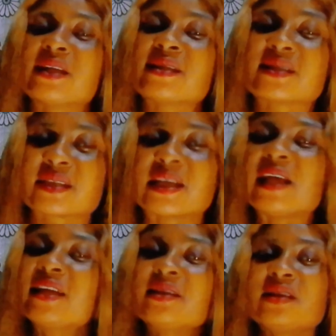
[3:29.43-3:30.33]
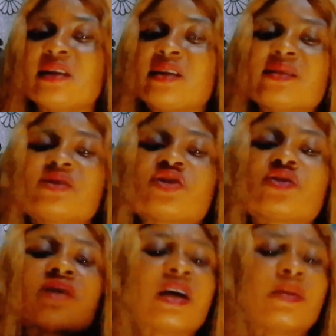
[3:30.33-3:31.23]
Scaling isn't
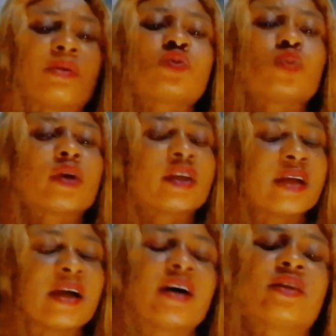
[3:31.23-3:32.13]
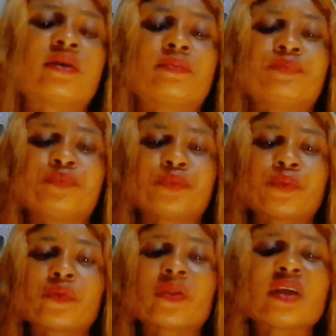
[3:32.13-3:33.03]
just about working harder.
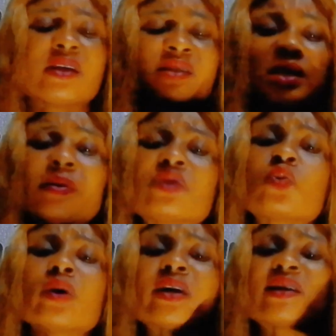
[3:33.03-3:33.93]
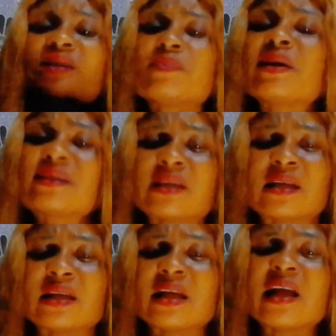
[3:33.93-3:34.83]
It's about working smarter
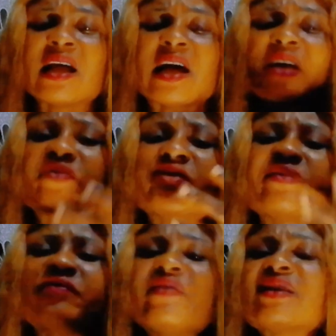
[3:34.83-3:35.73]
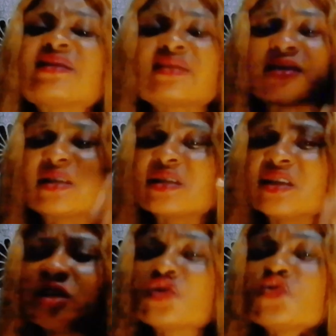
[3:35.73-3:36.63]
and
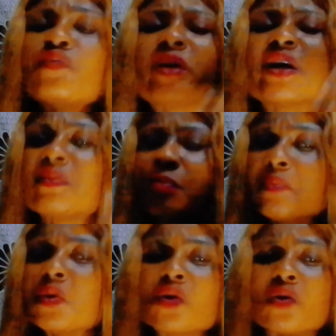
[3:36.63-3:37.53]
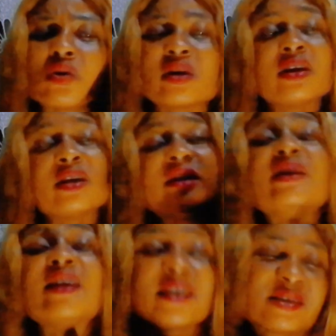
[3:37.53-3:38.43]
reinvesting to make more
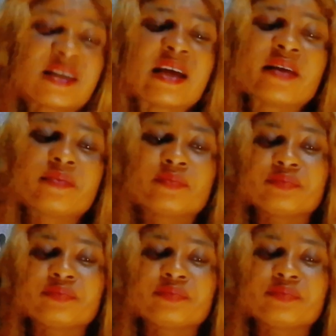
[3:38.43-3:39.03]
in less time.